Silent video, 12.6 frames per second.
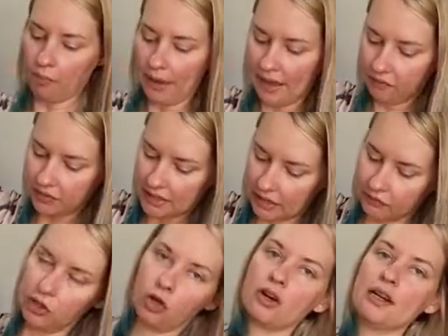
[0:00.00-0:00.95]
bad for David
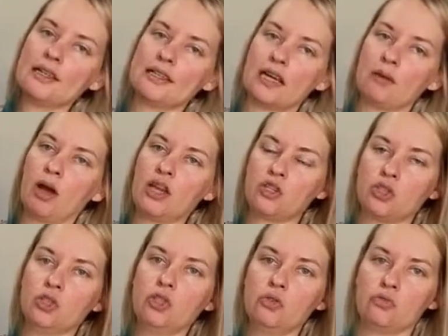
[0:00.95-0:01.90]
Lawrence. I
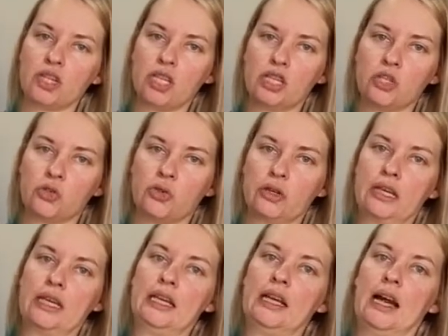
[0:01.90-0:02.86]
do really
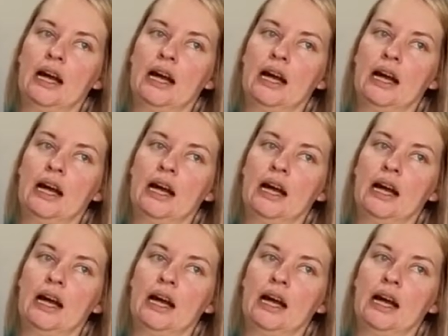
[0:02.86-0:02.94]
enjoy